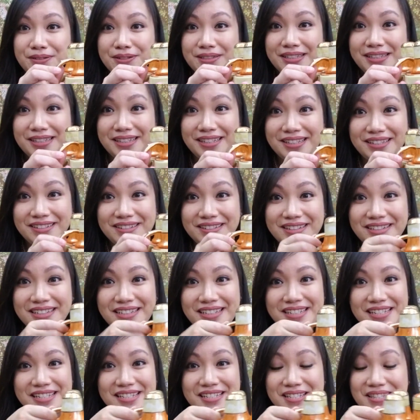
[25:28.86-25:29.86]
here it
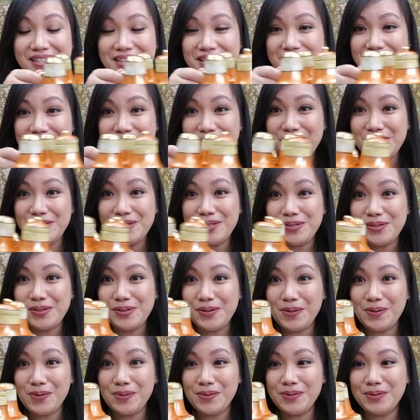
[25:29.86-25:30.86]
is. This is
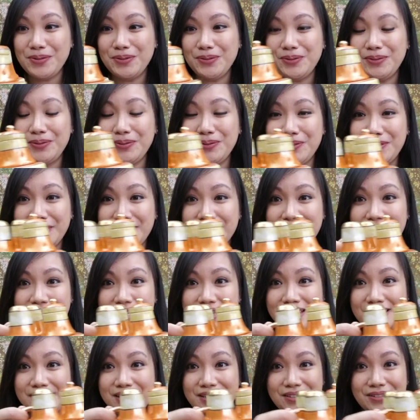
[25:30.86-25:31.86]
so cool.
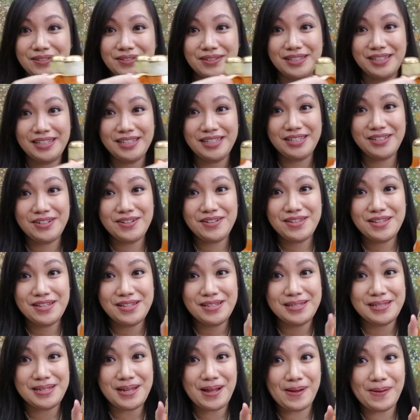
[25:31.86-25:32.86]
So here are the
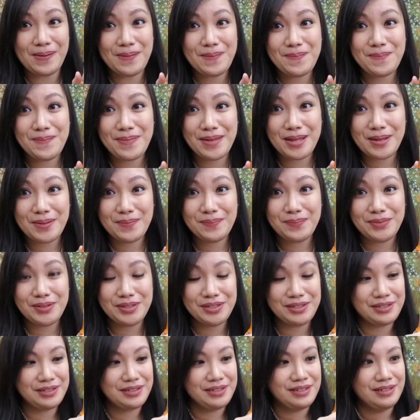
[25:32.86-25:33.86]
salt and
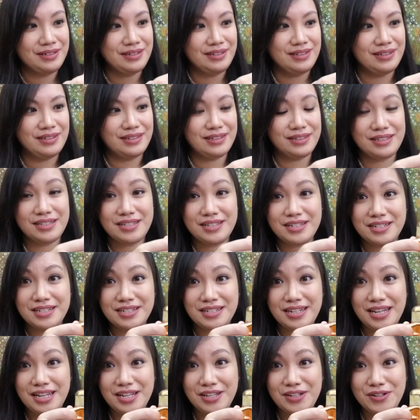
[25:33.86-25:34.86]
pepper
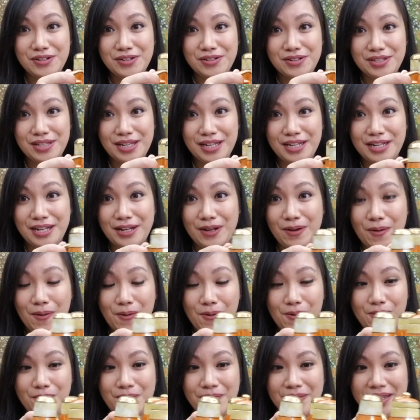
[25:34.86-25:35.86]
shakers that I
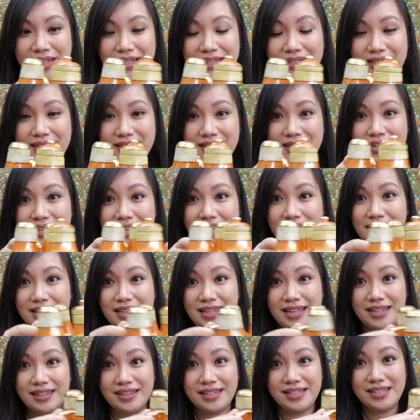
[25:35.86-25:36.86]
opened, and
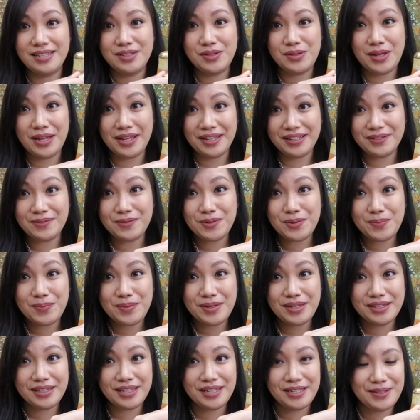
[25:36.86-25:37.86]
then this would
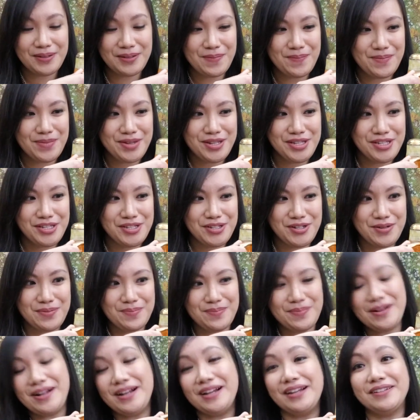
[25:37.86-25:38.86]
be like a
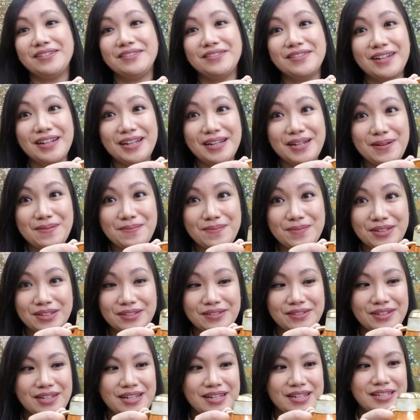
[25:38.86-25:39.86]
mustard pot, right? Am
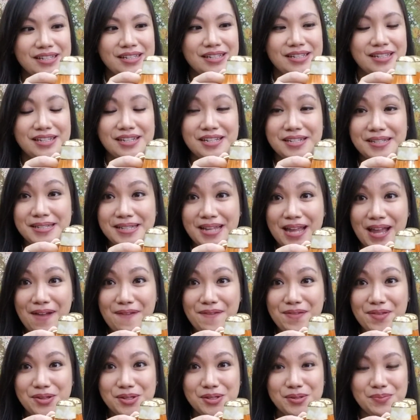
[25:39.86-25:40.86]
I right? It doesn't
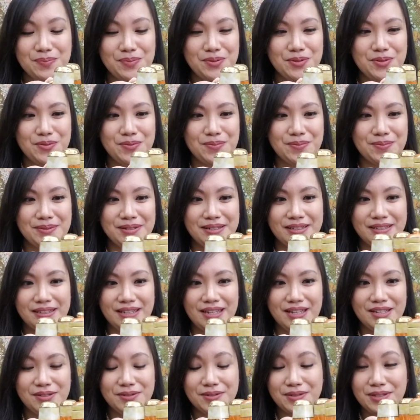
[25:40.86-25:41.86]
have the spoon, but
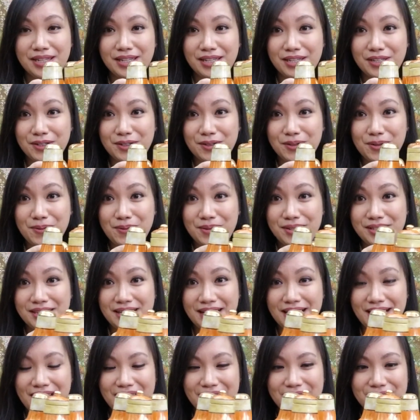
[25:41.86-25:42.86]
that's okay. You could always,
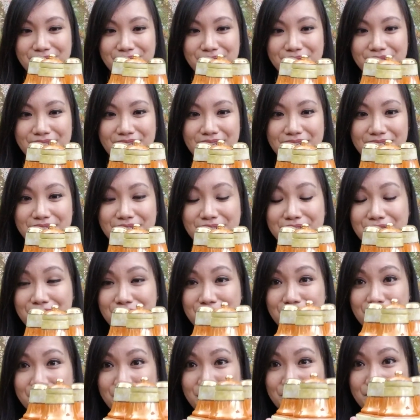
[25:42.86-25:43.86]
I could always add
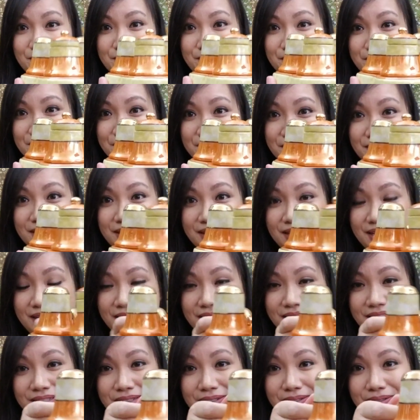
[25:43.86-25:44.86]
another spoon.
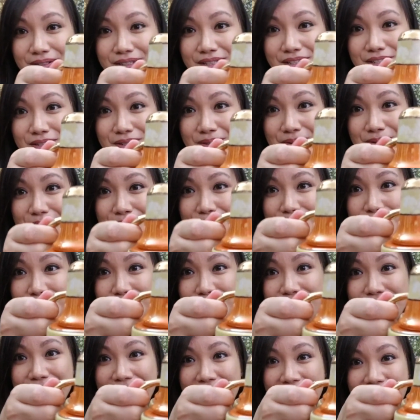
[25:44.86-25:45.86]
So it's so
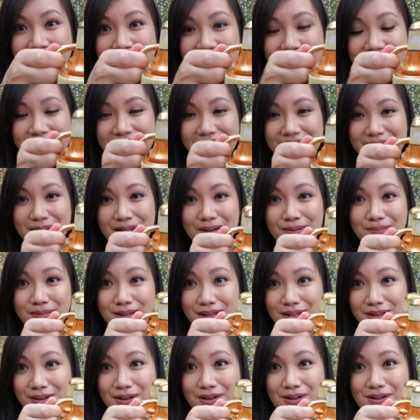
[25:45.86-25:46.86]
cool. Imagine you just come
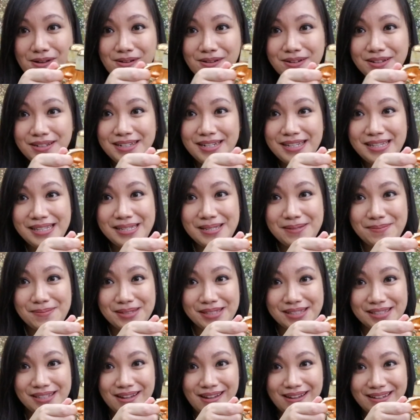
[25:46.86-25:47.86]
out, oh, you need some
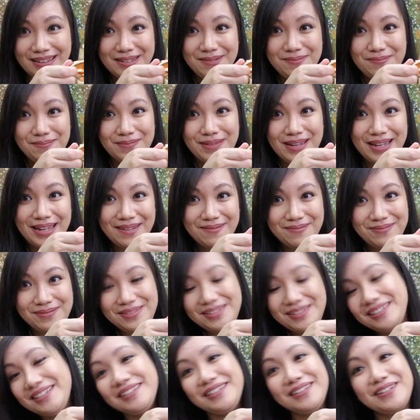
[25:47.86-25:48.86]
salt and
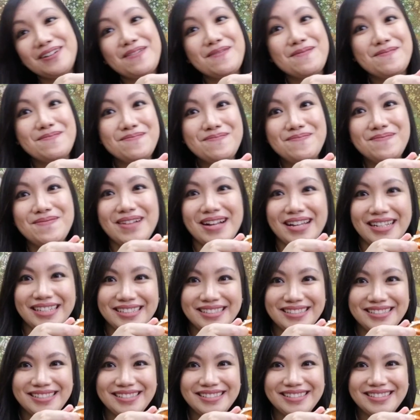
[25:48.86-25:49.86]
pepper or
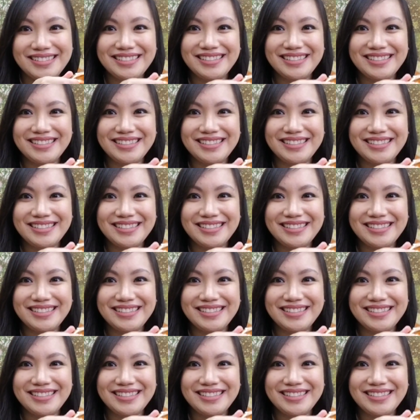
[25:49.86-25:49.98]
mustard.